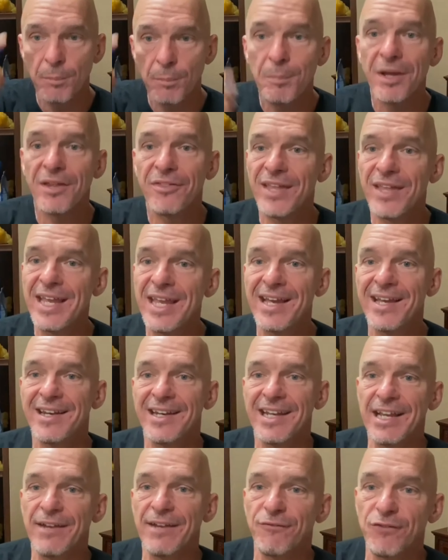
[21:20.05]
But
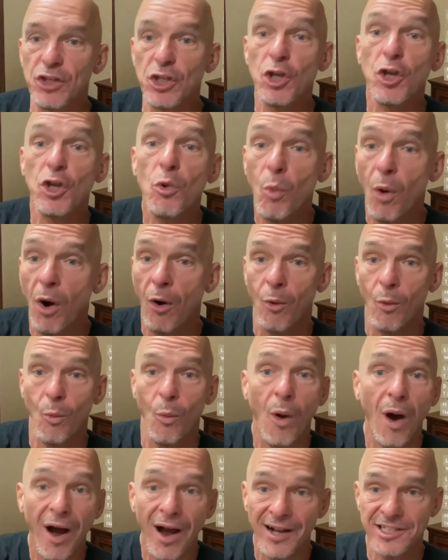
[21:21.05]
then if you won't
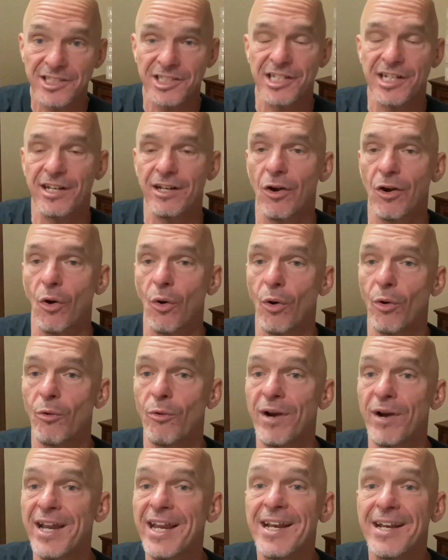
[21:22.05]
watch it or
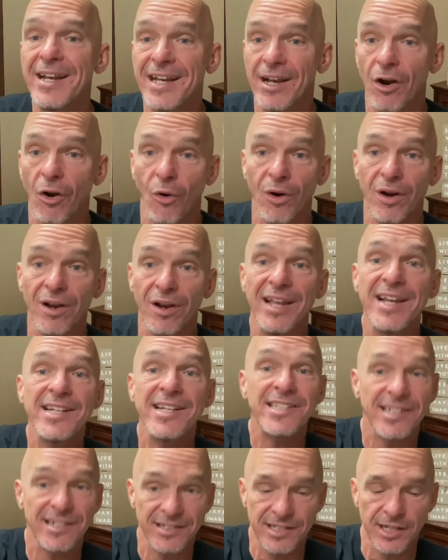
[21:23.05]
read it or
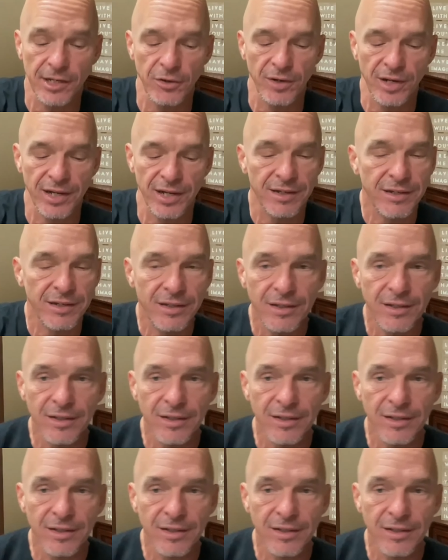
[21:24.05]
listen to it,